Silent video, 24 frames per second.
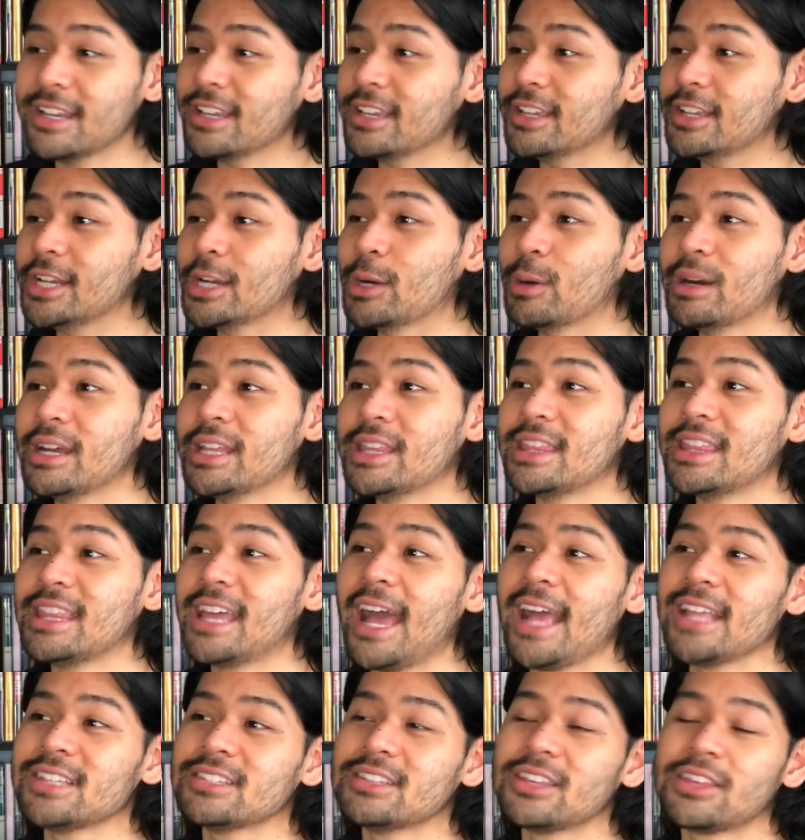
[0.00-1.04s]
you know what?
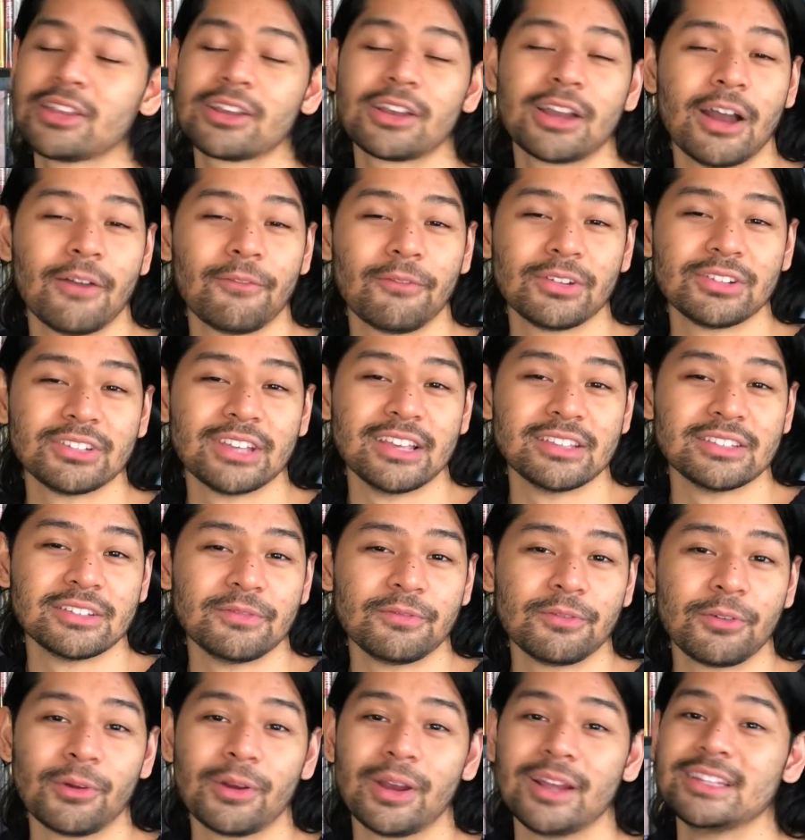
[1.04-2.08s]
That's another conversation
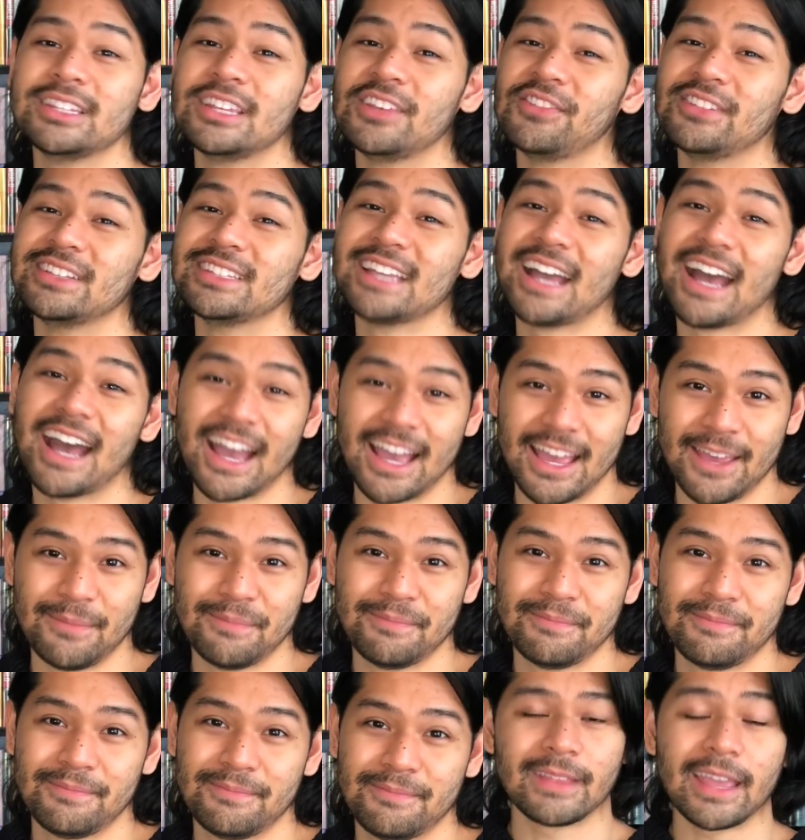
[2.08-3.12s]
for a different
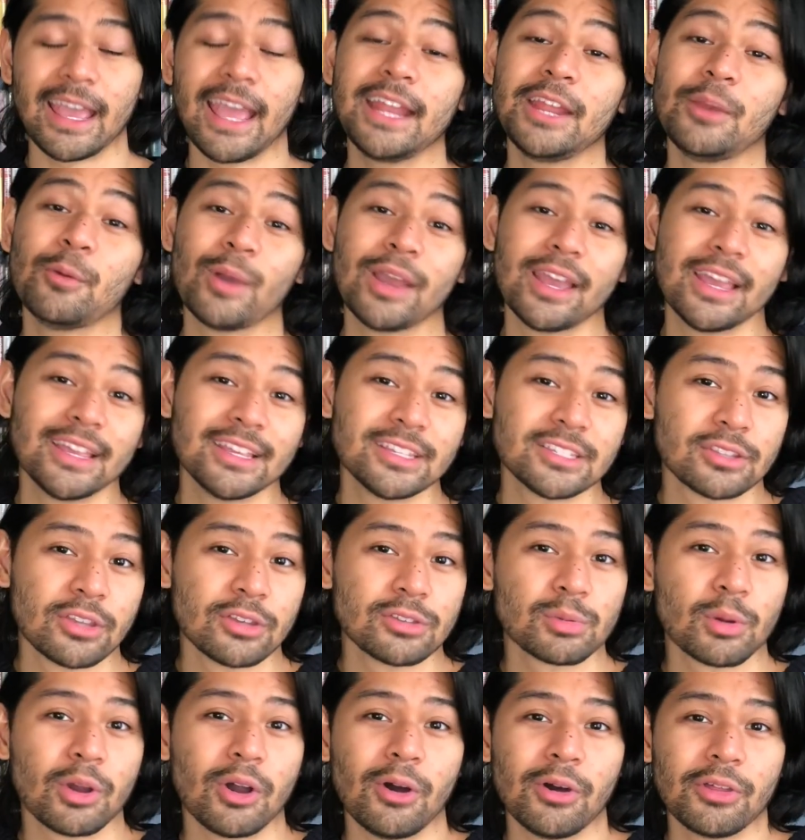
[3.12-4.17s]
time. Anyways, those
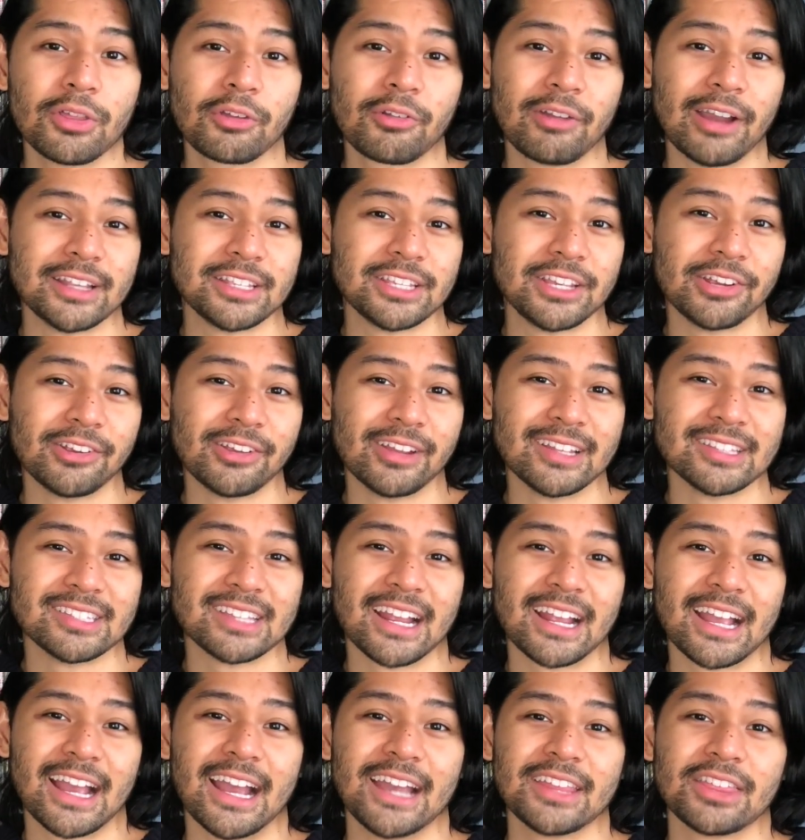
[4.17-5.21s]
were all the Criterions I
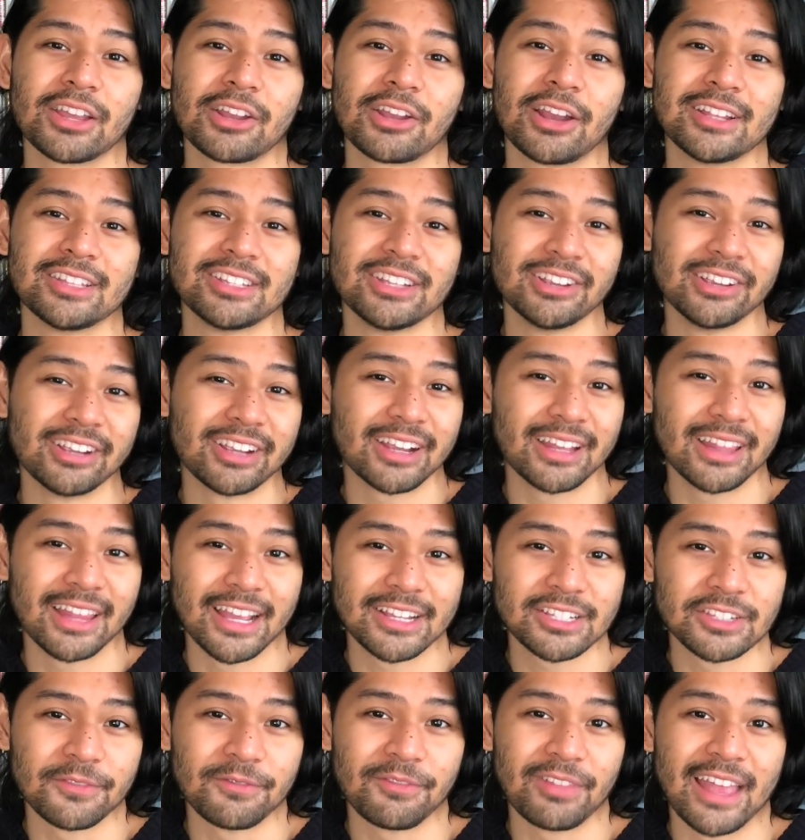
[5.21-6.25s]
got at the Criterion
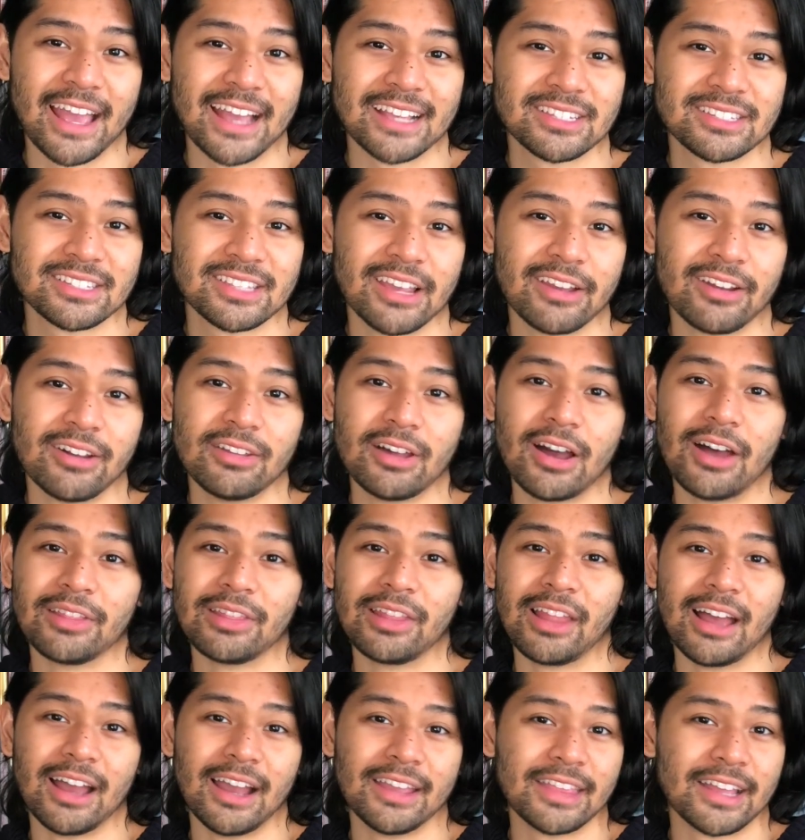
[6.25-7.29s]
Collection flash sale
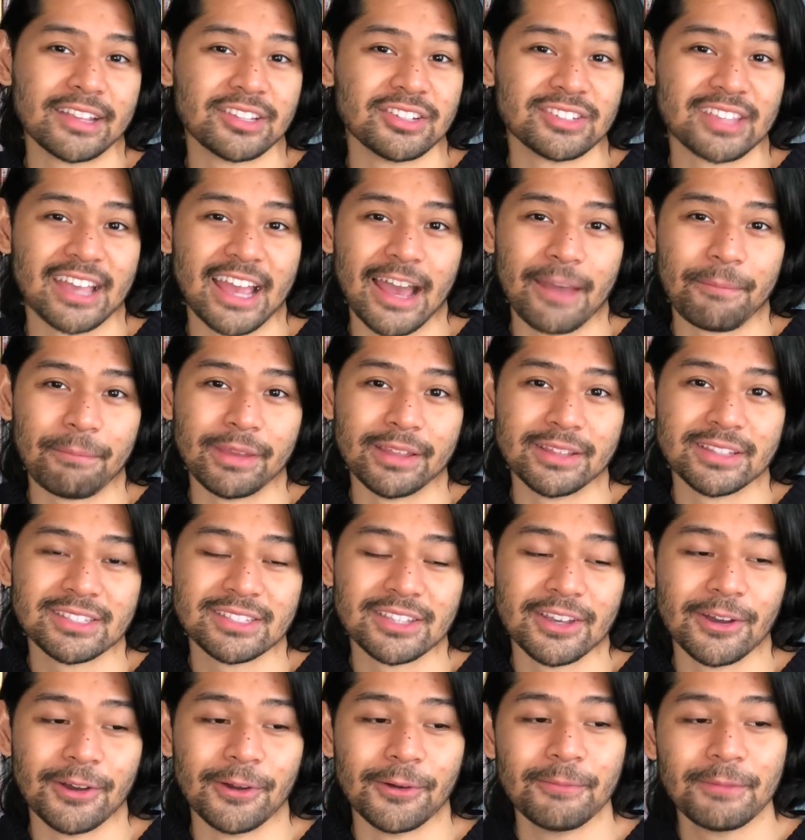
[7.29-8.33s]
online that just happened,
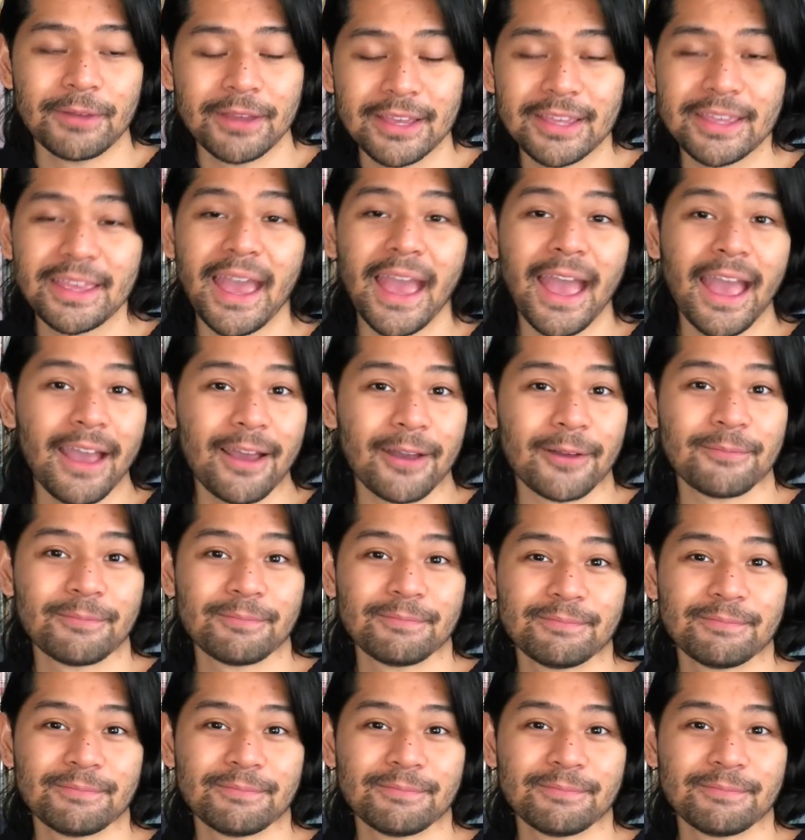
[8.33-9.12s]
so yeah!